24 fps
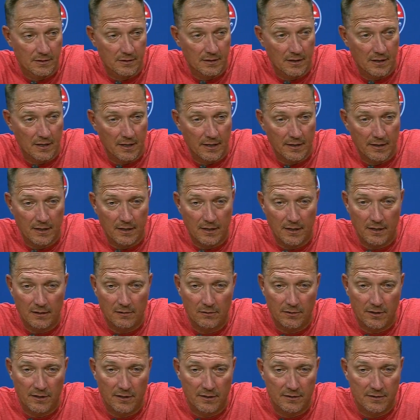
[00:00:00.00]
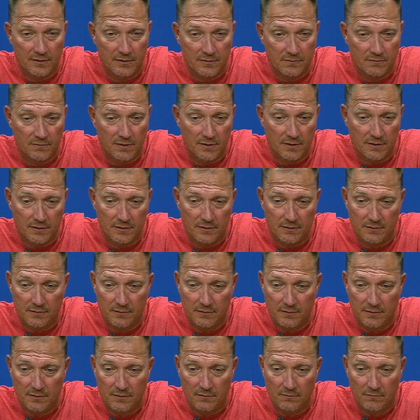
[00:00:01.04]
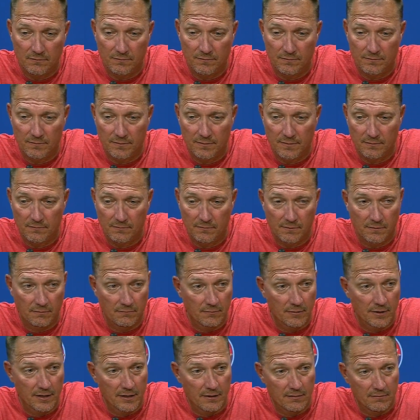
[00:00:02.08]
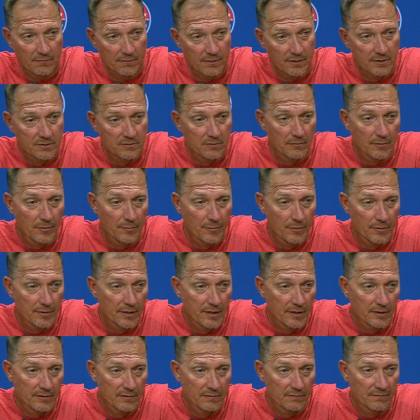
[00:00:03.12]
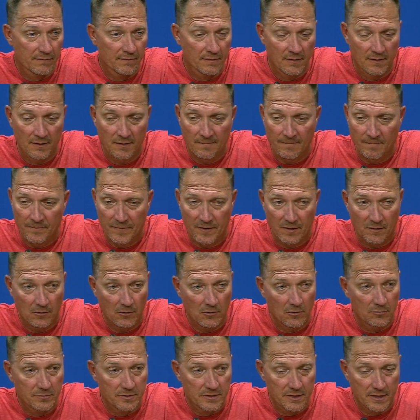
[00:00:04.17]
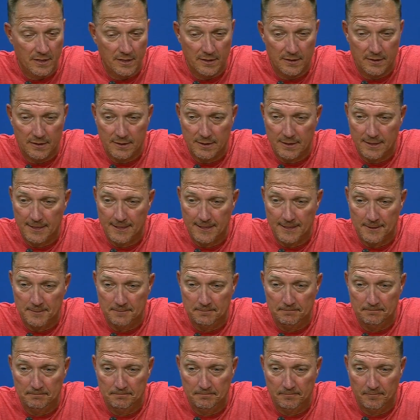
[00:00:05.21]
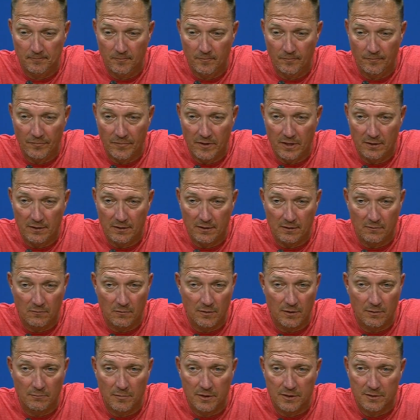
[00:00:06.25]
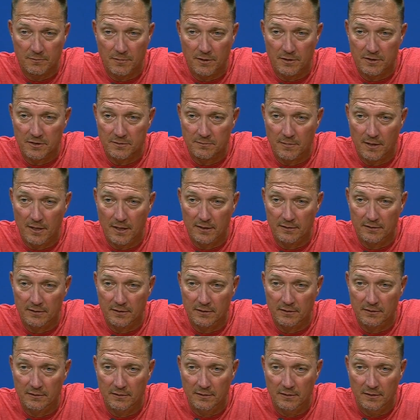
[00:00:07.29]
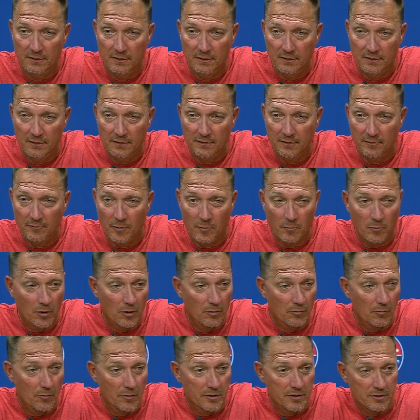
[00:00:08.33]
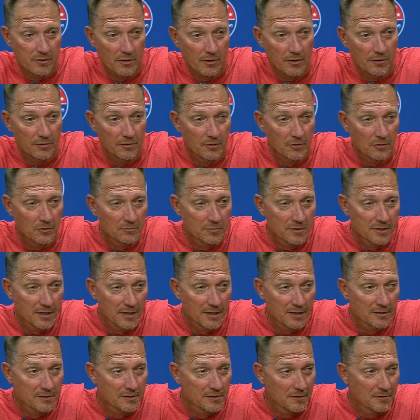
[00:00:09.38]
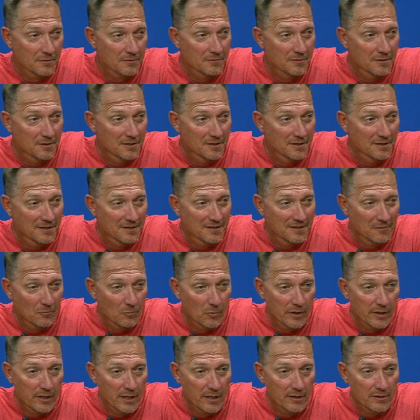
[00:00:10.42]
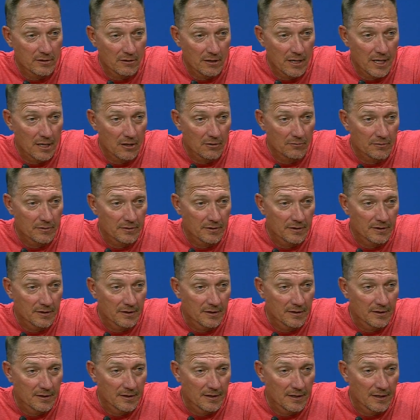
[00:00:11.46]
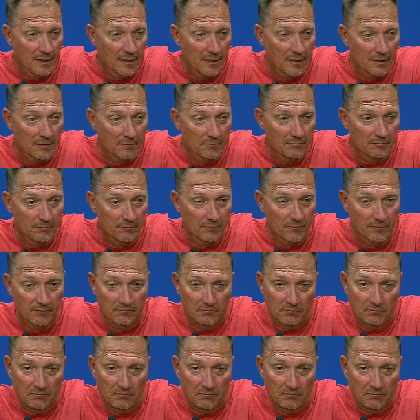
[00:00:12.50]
uh, I got I look at it this way, and you know, we, we had an extremely productive homestand. Um, I think we're in a much better spot than than we were when we started the homestand. So we gained ground. Um,